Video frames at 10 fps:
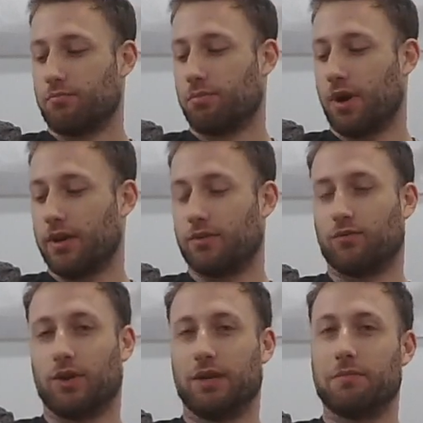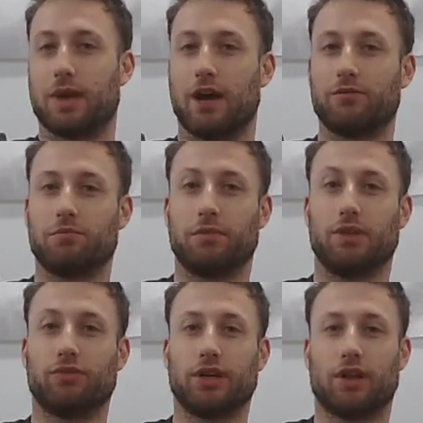But what he helped
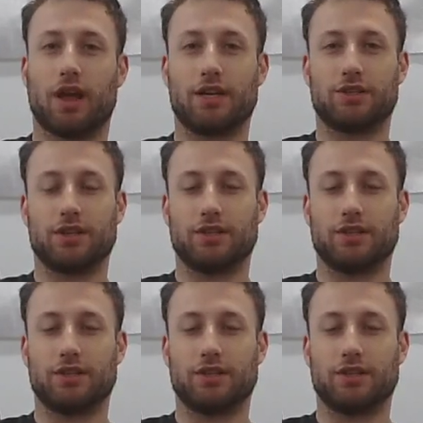me realize